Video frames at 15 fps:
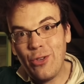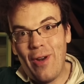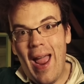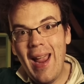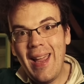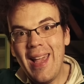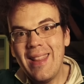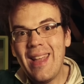
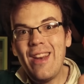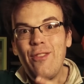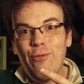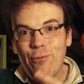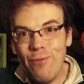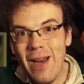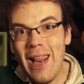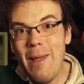track that is
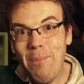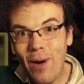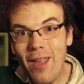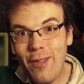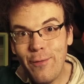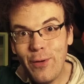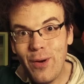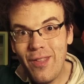really
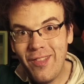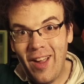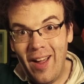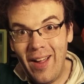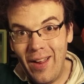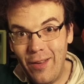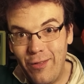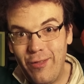abrasive on its
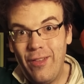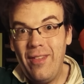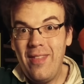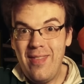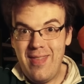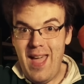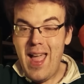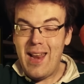tires.
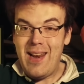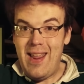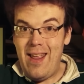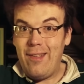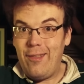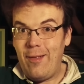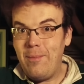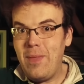That
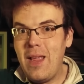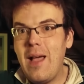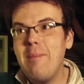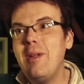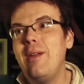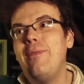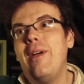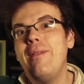is something I'm
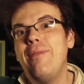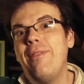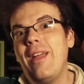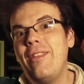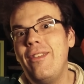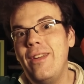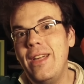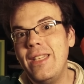going to find
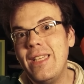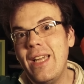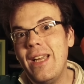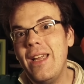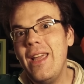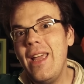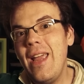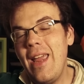fascinating
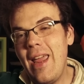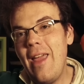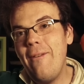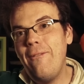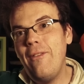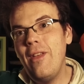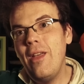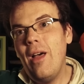if
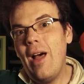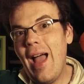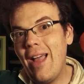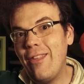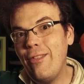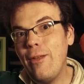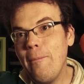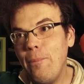
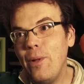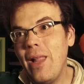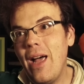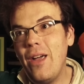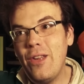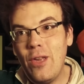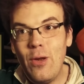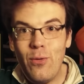Haas can pull
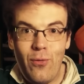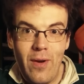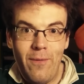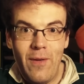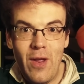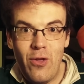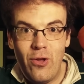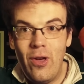out a Q3
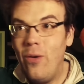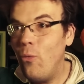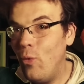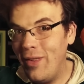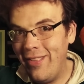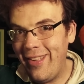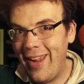feature once